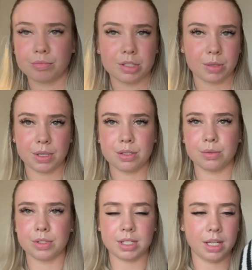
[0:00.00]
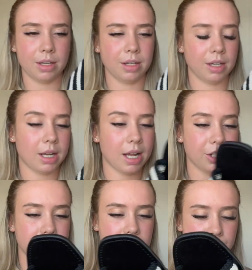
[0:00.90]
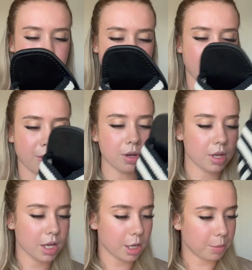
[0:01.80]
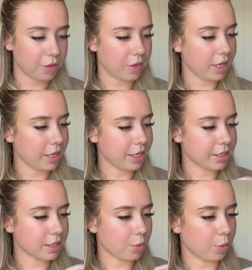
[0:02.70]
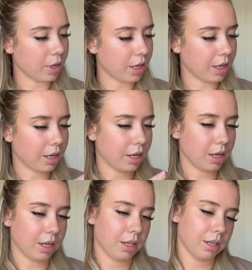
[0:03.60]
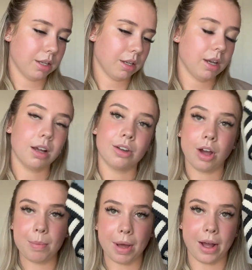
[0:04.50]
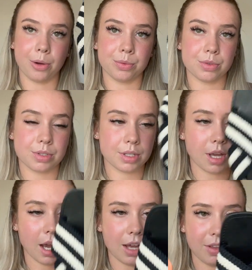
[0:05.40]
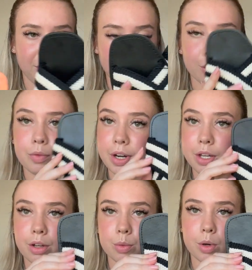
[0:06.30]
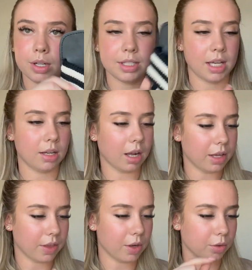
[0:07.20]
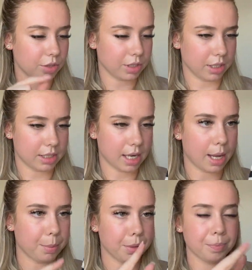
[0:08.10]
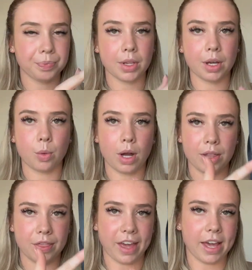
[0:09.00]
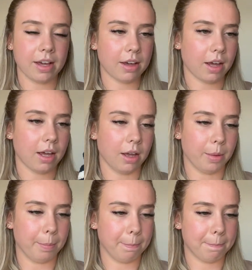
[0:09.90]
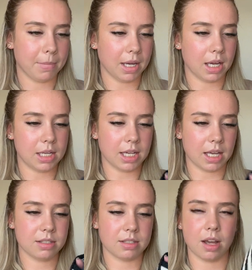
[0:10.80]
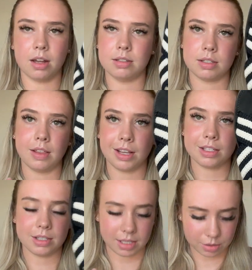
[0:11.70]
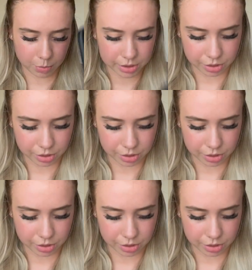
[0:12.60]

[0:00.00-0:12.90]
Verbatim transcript: so it's obviously a collection they've brought out. But these were £9 and they feel really good quality, like they're not just going to snap. Quite thick. Um, and yeah, stern. So that's that's always